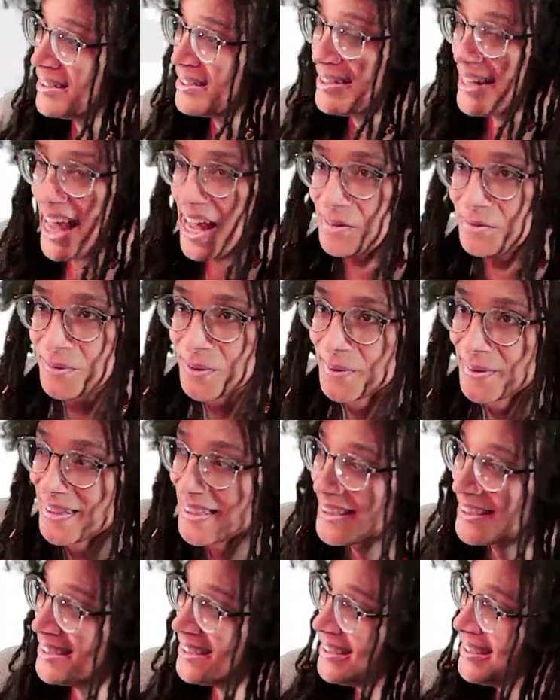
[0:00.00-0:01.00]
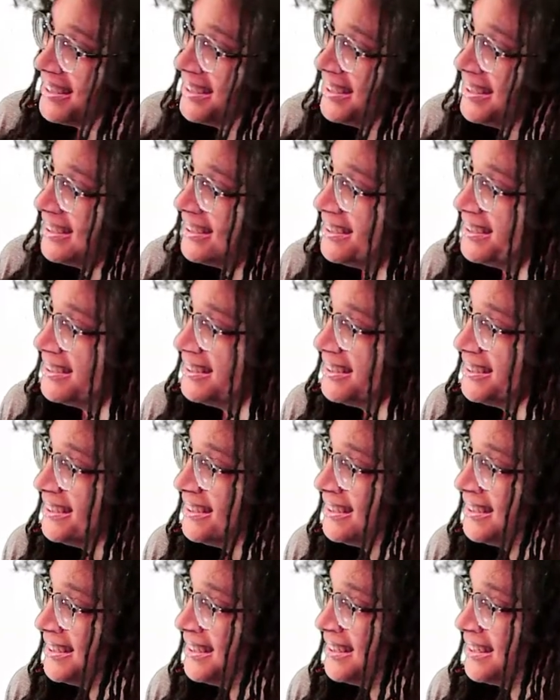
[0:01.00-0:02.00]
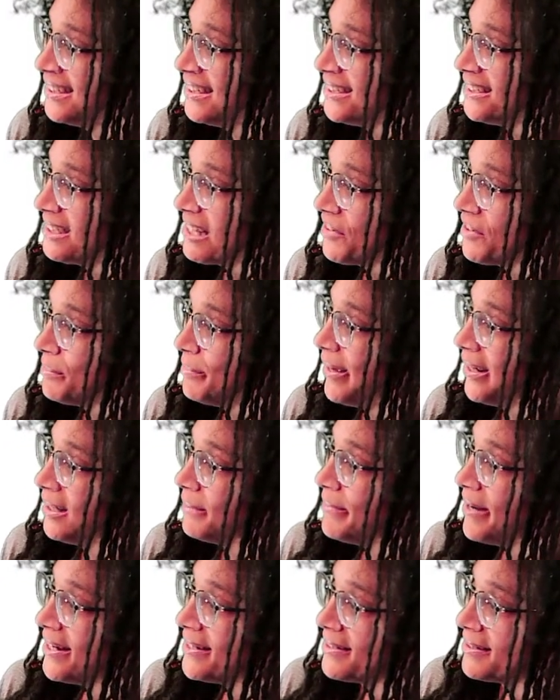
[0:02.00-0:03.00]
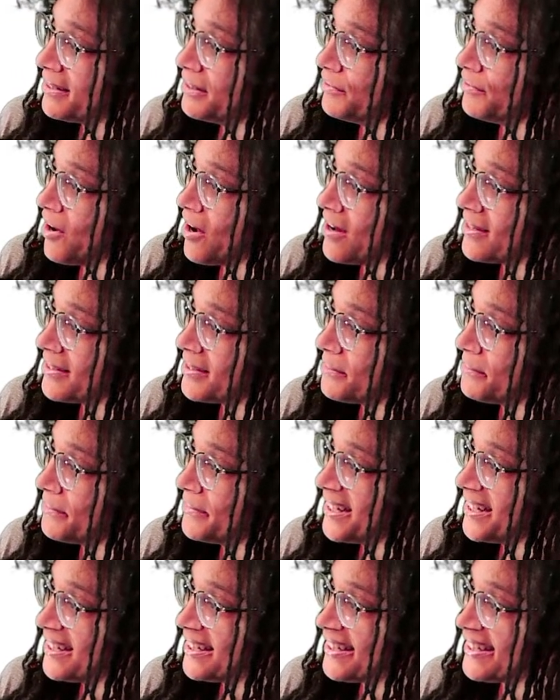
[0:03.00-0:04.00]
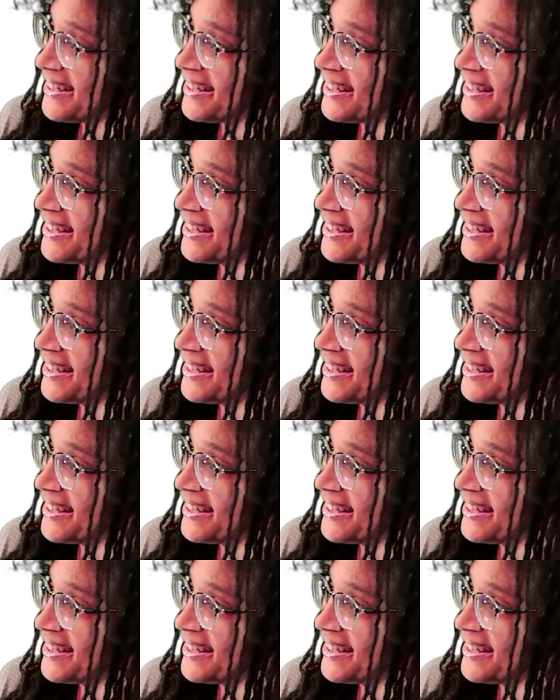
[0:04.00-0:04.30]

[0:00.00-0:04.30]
download it. 7 megabytes of awesomeness.